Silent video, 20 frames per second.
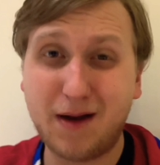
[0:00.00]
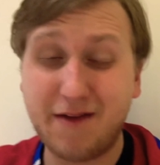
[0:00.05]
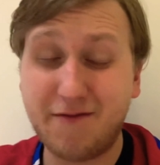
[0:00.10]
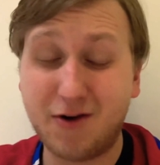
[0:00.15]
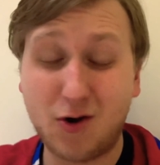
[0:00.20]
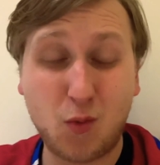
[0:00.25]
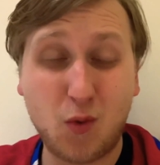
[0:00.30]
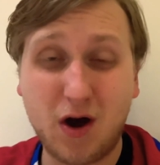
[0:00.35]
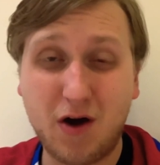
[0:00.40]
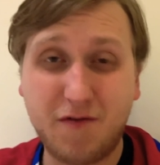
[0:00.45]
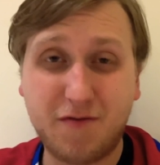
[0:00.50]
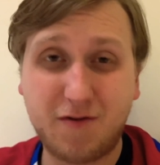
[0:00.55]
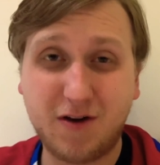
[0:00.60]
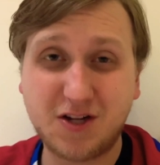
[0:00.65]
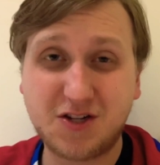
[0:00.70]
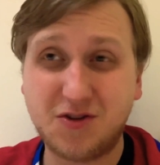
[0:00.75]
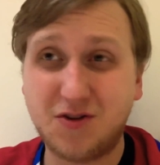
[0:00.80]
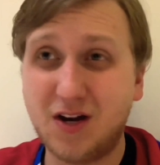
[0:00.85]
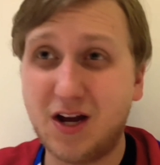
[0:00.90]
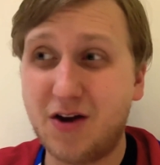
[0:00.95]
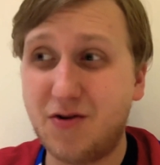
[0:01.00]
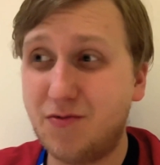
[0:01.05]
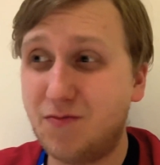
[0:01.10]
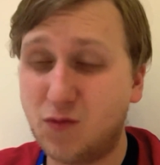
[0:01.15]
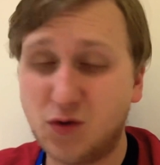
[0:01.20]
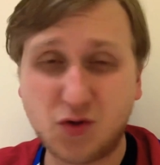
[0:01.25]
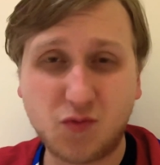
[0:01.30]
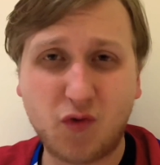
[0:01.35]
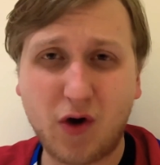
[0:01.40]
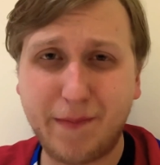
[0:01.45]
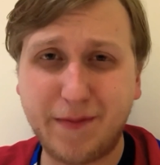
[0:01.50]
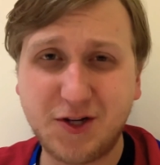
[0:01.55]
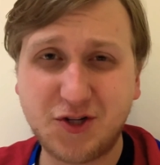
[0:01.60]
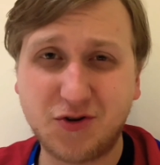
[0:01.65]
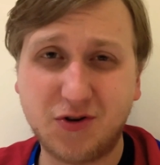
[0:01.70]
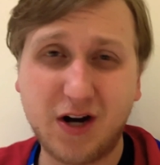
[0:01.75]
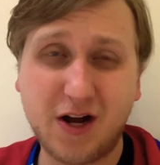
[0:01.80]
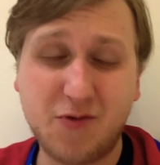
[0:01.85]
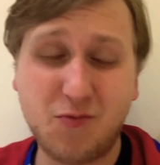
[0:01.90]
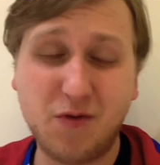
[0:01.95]
very well for us on loan, was rubbish
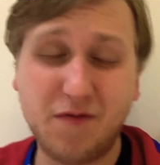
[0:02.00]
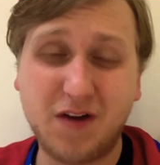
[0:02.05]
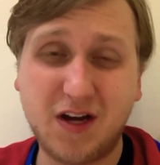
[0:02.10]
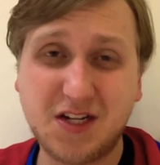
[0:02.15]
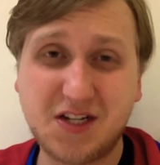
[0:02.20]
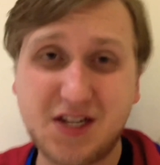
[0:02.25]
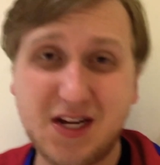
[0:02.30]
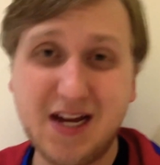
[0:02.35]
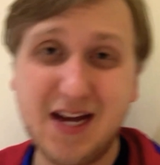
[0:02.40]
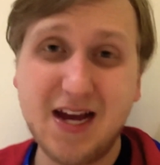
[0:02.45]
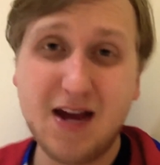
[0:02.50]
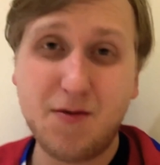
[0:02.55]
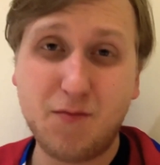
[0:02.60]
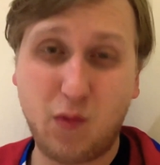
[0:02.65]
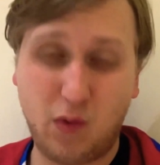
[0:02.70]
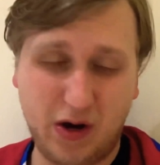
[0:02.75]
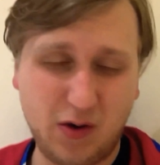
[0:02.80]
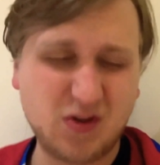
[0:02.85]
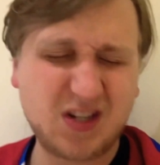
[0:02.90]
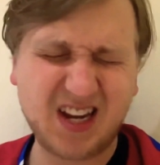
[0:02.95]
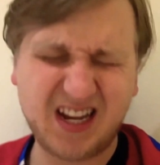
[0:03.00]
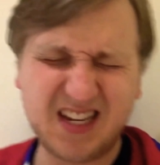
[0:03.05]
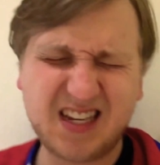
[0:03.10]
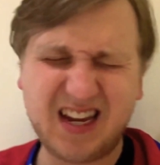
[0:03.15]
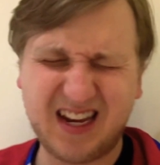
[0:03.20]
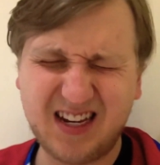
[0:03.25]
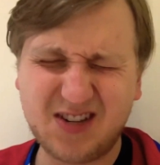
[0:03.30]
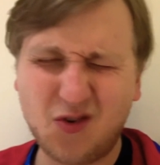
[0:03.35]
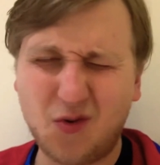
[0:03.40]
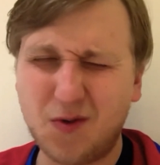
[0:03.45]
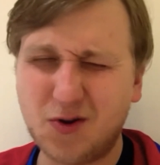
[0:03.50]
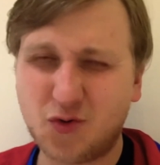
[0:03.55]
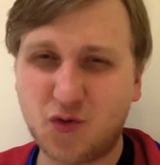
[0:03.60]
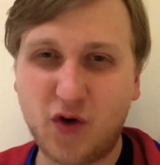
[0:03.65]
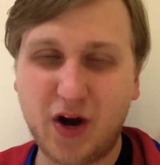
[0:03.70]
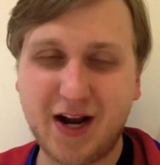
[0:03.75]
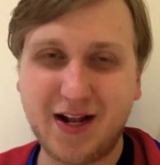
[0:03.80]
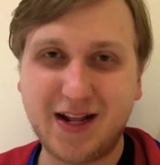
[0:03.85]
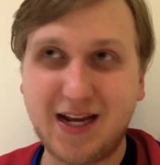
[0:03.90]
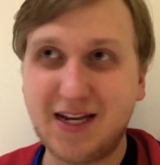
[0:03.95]
on loan with us. But it's almost
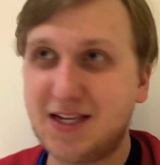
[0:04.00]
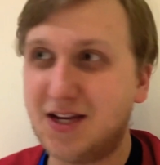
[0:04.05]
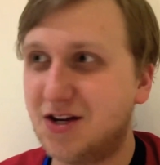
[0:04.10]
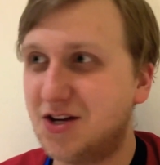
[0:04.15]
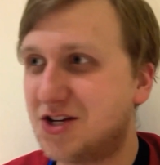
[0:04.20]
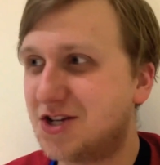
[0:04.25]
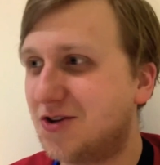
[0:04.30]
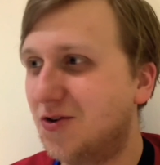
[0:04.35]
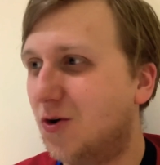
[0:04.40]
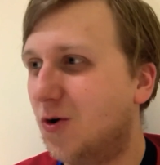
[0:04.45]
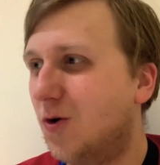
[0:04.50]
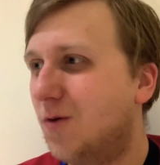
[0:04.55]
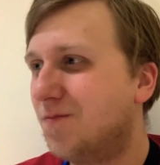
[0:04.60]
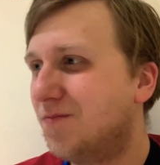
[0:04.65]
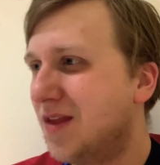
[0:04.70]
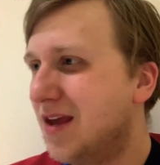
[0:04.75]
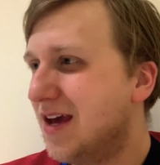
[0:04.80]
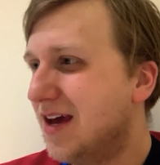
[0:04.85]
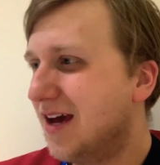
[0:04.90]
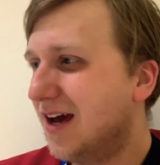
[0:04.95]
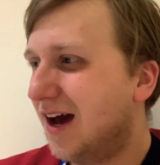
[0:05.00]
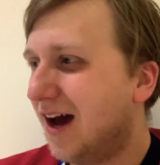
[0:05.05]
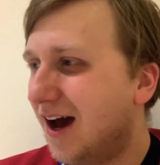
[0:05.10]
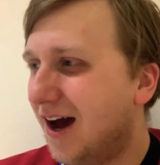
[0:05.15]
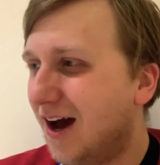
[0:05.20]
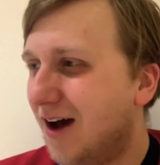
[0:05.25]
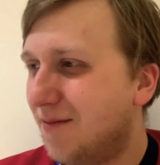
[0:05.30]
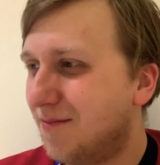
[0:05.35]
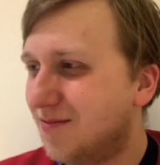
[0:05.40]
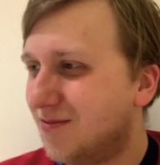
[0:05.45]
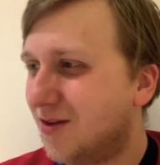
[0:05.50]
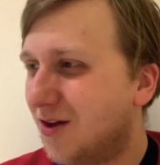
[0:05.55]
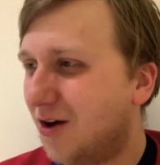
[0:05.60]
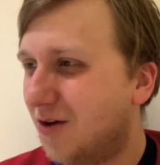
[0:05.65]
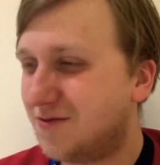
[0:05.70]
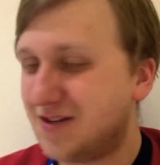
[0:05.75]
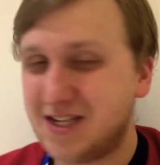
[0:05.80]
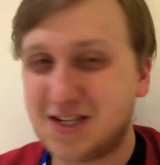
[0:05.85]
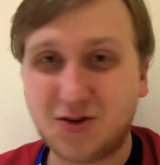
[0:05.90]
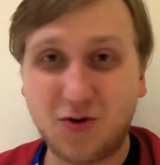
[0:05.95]
written that he's going to score.
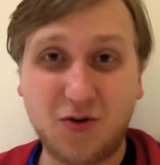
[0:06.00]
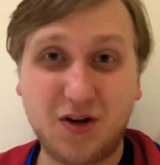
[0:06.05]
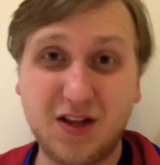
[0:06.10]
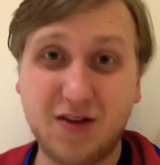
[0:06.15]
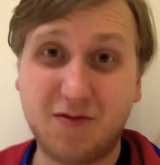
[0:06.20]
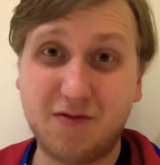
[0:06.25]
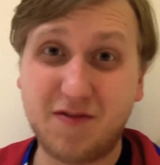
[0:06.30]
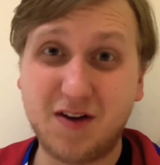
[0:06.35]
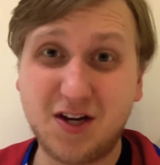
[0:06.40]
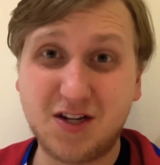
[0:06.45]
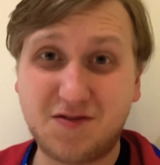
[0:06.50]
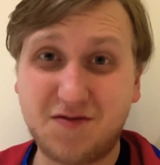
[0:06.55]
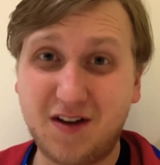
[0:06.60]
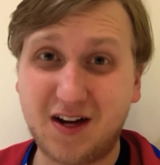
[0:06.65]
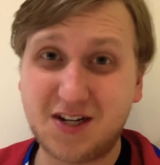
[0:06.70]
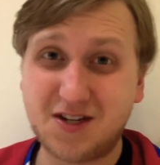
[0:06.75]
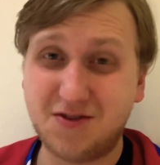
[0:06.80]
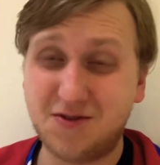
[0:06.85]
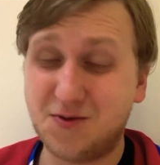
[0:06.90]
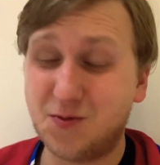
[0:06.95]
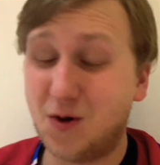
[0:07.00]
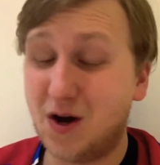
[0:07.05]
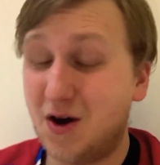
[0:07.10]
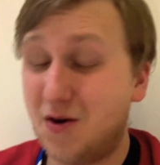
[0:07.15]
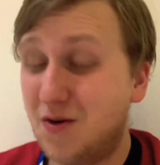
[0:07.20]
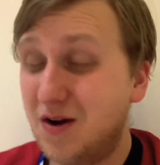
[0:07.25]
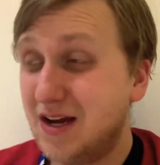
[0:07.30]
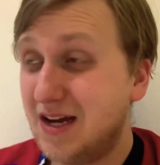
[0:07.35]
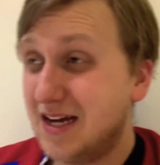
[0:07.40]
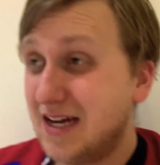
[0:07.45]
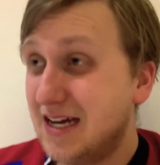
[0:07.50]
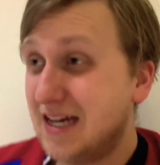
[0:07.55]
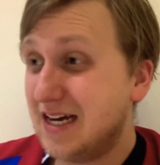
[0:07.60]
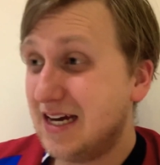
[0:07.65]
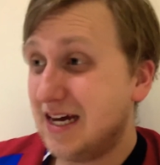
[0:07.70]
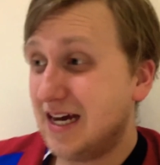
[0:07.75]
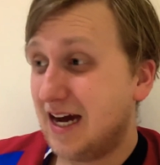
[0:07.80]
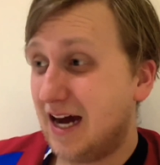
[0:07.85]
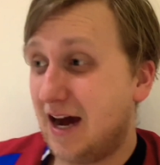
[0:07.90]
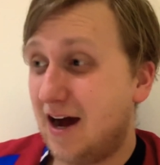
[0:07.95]
Obviously scored in the reverse fixture as well.
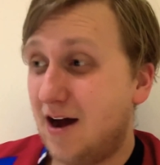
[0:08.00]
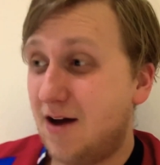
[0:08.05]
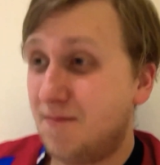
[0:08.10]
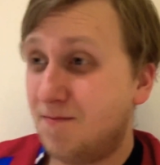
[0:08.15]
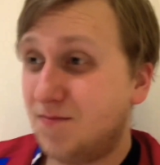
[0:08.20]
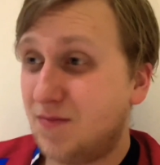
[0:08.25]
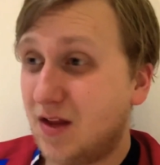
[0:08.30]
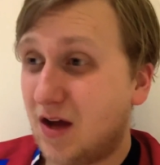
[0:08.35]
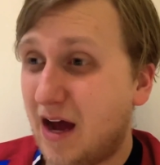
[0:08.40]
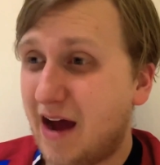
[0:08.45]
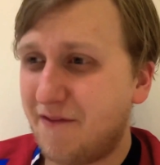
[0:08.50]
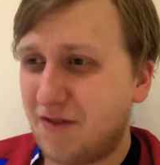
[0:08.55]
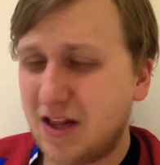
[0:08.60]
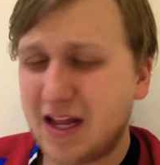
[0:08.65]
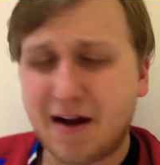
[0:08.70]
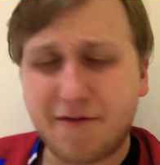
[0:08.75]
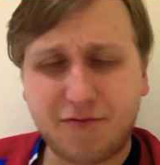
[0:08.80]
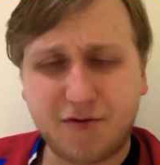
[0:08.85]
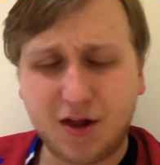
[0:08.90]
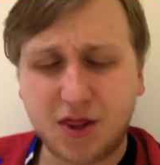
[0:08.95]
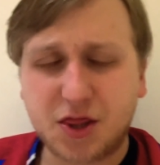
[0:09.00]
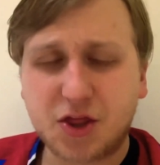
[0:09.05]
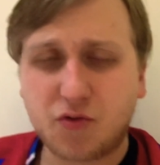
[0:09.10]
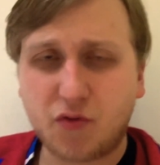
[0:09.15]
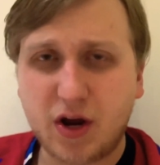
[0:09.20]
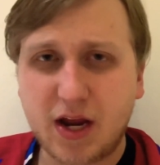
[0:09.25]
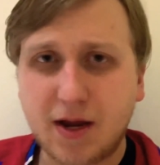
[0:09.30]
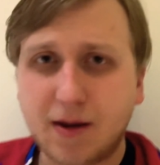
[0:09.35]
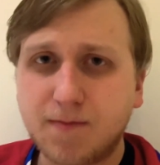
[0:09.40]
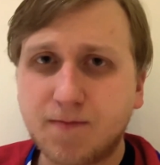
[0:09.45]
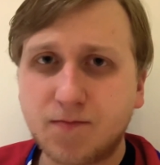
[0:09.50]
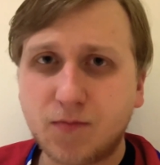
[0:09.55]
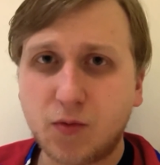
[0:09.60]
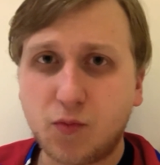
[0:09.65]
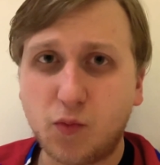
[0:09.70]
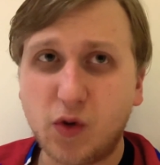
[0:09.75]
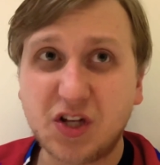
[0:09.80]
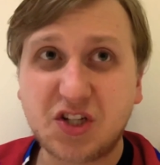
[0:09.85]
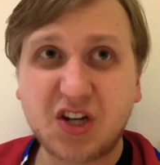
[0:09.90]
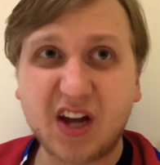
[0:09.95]
Having that front three,
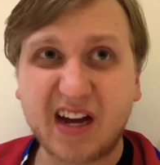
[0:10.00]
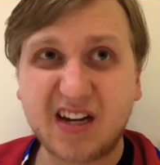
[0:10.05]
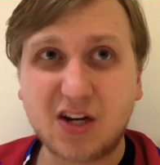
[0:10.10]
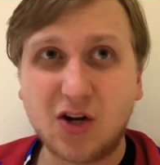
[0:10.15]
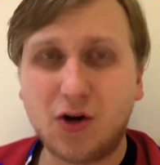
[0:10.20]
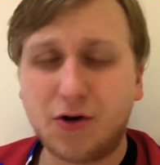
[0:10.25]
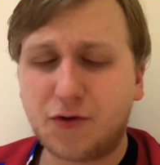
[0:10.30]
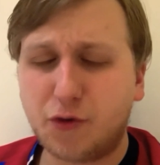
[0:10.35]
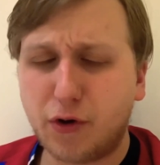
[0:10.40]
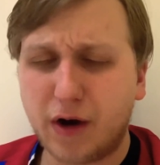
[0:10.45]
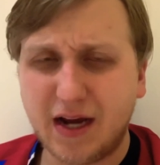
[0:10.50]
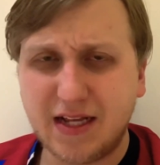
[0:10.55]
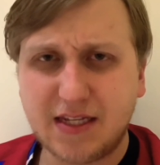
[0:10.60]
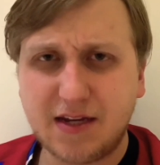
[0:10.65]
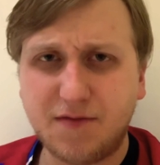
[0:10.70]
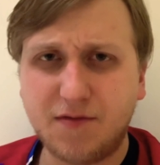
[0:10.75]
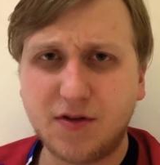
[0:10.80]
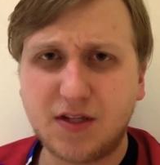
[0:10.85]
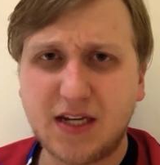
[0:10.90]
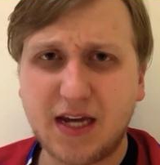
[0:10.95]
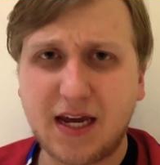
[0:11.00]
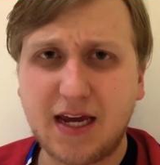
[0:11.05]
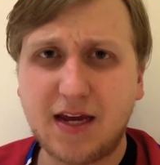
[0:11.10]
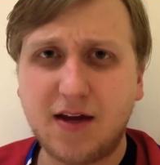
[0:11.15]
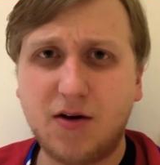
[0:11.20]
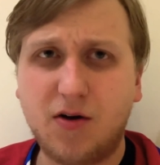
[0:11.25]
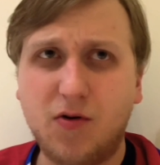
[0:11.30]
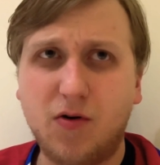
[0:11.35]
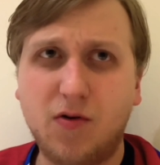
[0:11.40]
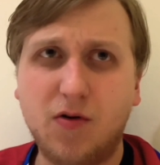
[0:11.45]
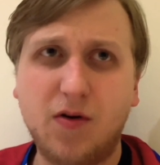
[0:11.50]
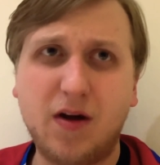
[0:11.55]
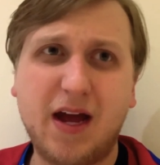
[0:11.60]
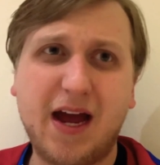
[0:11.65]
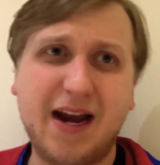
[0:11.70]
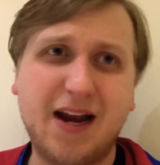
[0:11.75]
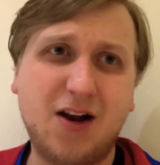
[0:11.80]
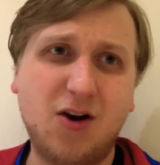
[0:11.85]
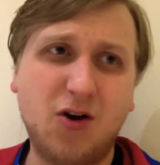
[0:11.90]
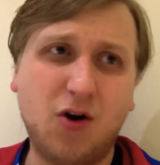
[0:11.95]
which has a lot of creativity
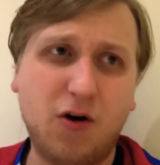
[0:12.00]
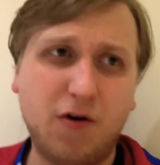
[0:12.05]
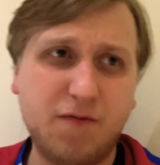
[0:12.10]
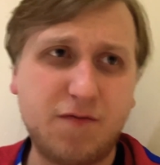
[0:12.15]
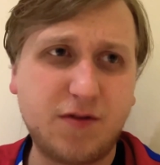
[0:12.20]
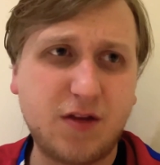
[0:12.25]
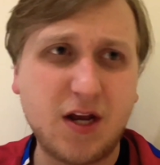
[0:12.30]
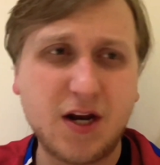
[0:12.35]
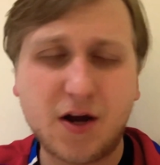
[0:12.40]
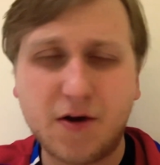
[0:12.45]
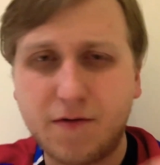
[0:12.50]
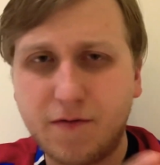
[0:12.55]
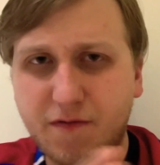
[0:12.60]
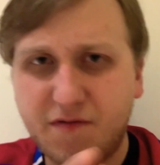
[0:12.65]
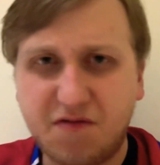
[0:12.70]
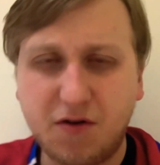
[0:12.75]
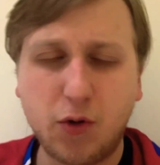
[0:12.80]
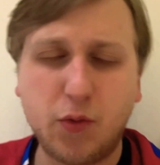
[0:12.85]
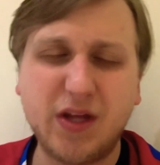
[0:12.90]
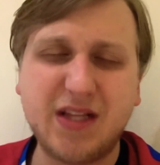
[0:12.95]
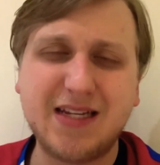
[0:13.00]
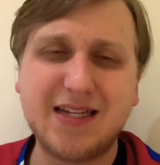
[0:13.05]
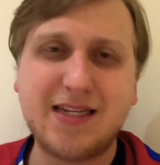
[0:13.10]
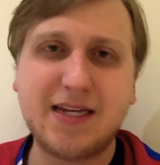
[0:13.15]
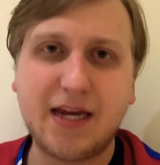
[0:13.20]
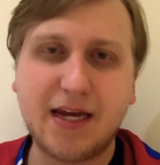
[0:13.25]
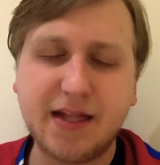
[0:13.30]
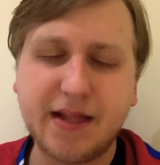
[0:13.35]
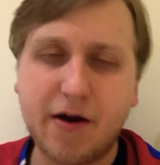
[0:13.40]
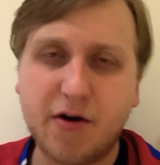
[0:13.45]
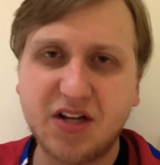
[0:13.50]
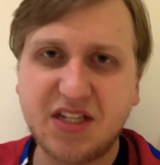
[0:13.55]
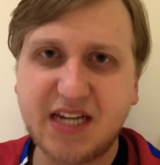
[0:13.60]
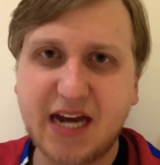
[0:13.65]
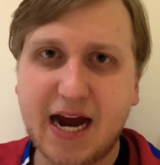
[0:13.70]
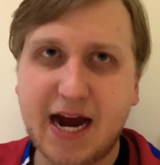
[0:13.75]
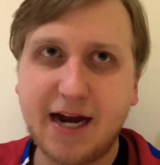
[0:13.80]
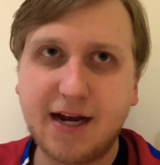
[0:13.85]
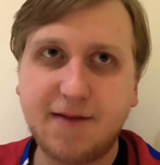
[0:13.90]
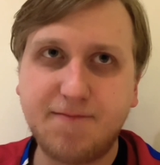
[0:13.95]
and a lot of, you know, fluidity in their
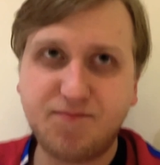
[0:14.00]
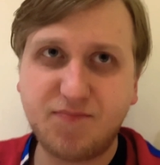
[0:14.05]
attack,